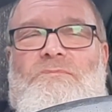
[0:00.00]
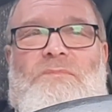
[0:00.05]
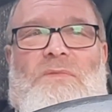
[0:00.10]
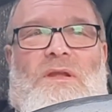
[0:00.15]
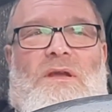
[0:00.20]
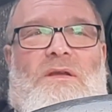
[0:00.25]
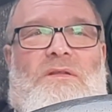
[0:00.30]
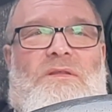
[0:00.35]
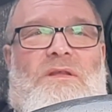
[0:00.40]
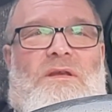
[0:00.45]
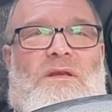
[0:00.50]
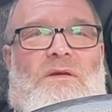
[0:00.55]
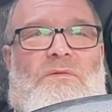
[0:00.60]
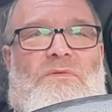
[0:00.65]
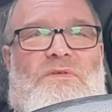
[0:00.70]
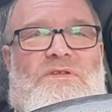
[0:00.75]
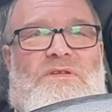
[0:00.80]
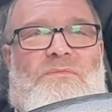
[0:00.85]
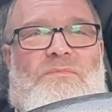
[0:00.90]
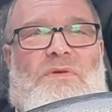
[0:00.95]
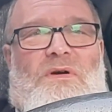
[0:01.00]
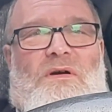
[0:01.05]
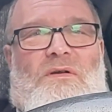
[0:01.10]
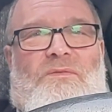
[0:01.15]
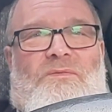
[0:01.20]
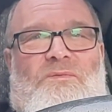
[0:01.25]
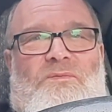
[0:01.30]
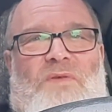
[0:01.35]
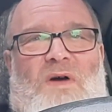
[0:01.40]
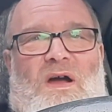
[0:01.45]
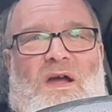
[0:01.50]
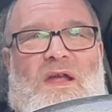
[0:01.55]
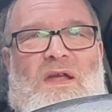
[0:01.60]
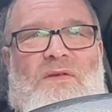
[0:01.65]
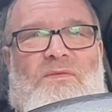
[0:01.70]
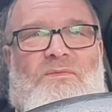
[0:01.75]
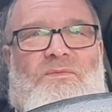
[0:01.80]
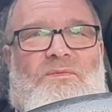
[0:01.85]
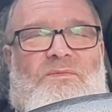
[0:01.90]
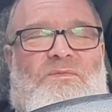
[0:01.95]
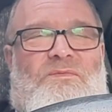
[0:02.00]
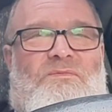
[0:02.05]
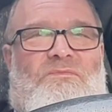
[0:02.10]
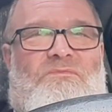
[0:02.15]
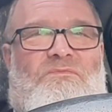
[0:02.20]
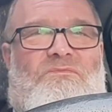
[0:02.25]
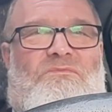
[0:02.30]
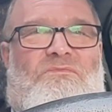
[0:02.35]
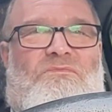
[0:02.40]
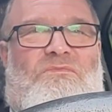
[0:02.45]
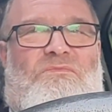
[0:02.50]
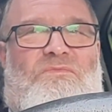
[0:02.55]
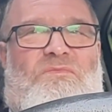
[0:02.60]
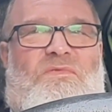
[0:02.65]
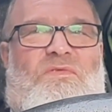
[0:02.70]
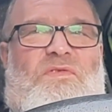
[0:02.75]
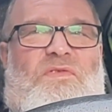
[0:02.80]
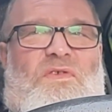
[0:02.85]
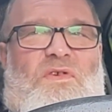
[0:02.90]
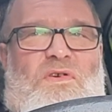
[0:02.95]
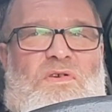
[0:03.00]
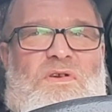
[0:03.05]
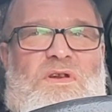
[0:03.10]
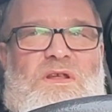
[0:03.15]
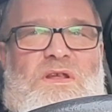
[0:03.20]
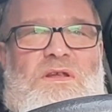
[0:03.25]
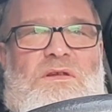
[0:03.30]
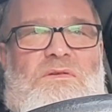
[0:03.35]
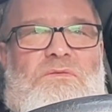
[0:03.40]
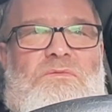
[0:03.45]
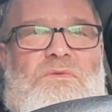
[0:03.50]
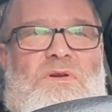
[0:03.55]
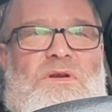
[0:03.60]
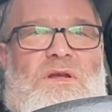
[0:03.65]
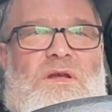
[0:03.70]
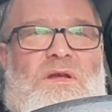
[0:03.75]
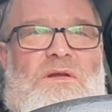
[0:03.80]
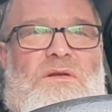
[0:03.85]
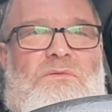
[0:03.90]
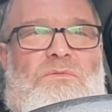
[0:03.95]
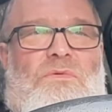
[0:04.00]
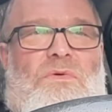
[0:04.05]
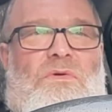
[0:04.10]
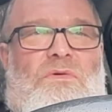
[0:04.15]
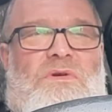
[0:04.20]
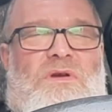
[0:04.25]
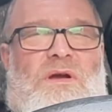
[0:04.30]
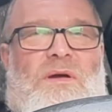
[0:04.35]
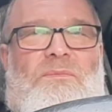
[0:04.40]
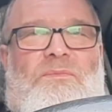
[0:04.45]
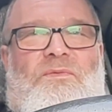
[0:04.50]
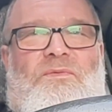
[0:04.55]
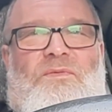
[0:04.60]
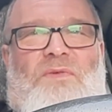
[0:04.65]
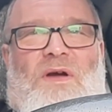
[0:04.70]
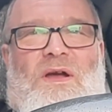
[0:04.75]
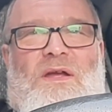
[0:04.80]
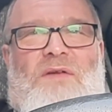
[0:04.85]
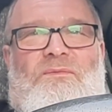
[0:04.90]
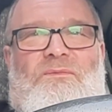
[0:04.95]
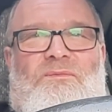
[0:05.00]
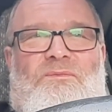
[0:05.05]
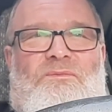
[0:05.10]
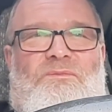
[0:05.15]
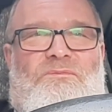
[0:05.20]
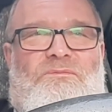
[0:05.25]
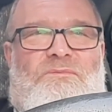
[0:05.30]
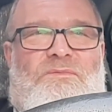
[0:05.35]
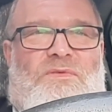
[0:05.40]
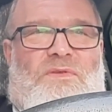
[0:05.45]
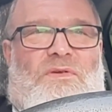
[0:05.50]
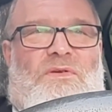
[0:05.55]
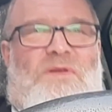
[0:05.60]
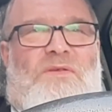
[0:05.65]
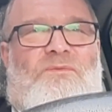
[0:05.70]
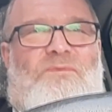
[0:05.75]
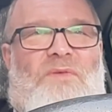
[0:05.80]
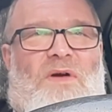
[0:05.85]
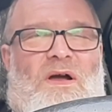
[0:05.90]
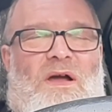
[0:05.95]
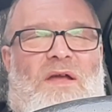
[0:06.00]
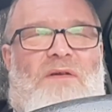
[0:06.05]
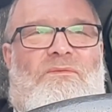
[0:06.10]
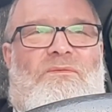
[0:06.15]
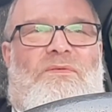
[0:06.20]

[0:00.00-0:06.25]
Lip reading: I think it was about 5:30 when I woke up, 5:35.